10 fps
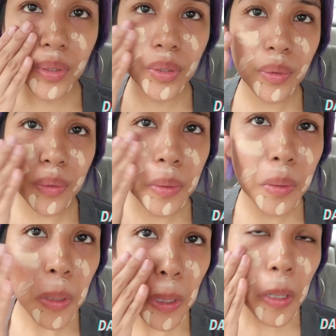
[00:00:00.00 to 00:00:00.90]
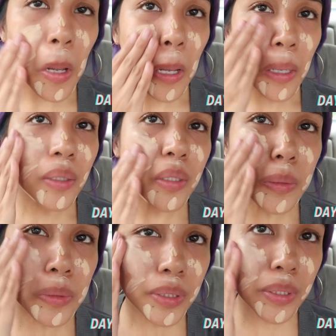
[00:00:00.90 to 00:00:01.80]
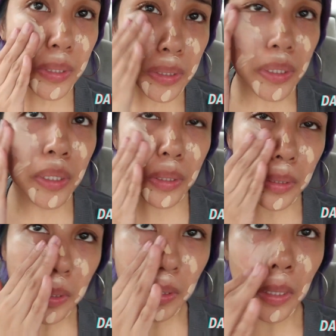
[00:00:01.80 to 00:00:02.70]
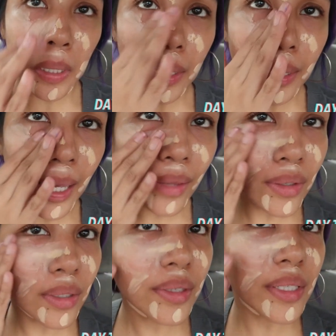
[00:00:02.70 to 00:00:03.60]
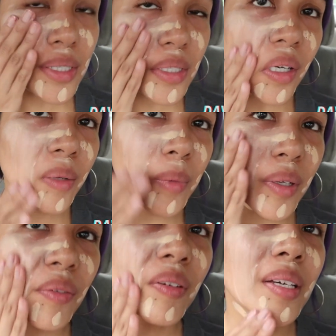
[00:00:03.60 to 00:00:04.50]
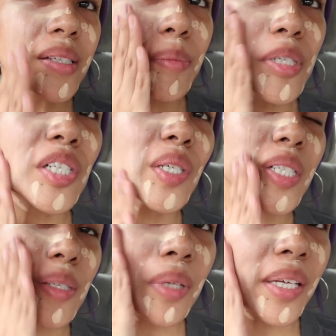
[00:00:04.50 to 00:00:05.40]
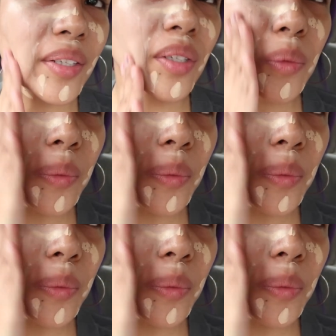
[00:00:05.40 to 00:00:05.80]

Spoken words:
So yun. I'm just gonna lather this on my face, make sure it's blended